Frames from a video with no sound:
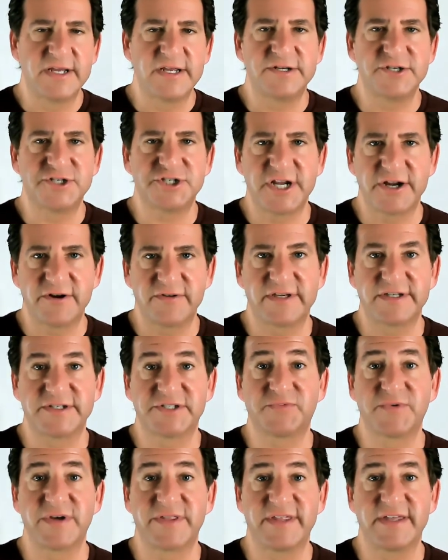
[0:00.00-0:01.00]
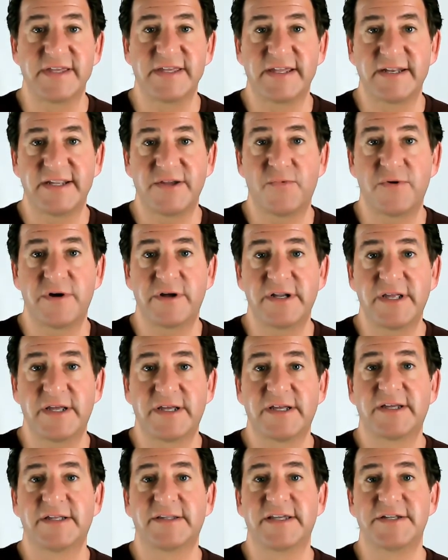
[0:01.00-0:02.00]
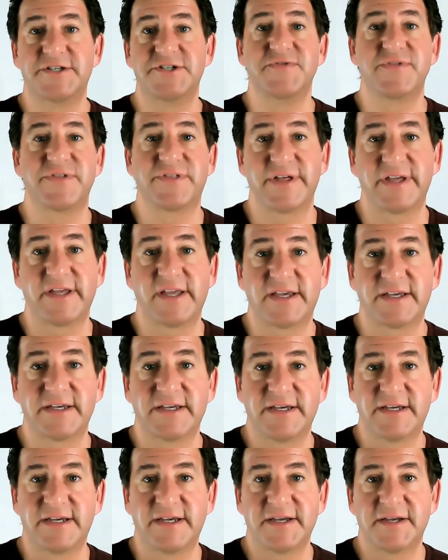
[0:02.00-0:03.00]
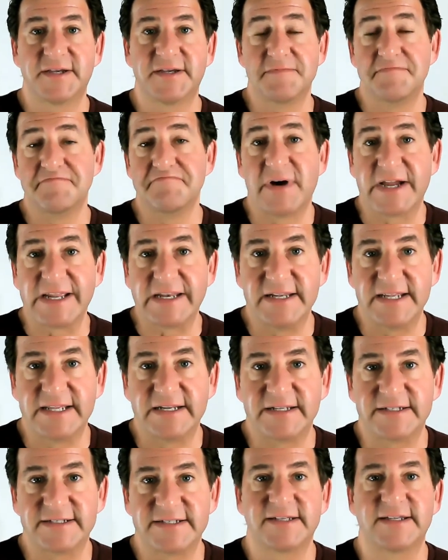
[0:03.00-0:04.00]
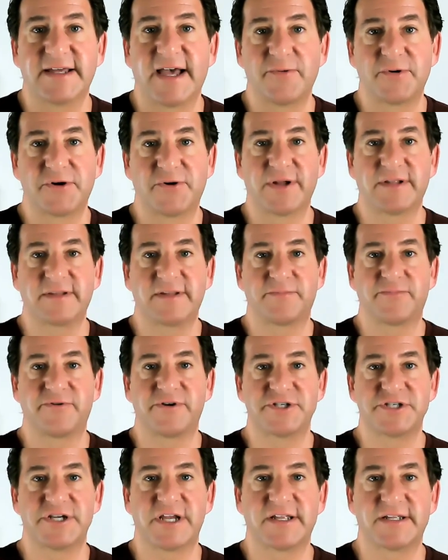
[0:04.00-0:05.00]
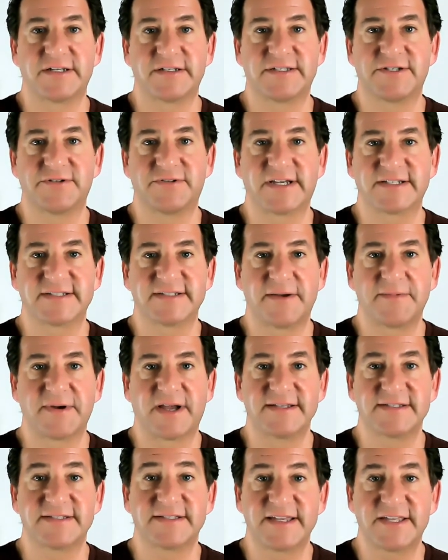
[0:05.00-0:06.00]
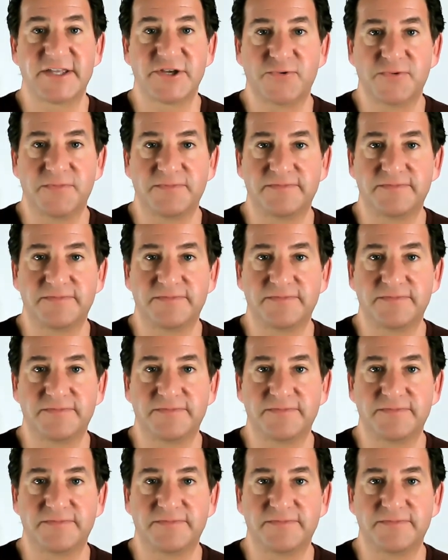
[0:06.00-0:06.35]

Share this with anyone that you think might need it. I would greatly appreciate it. Till next time, guys. Thank you.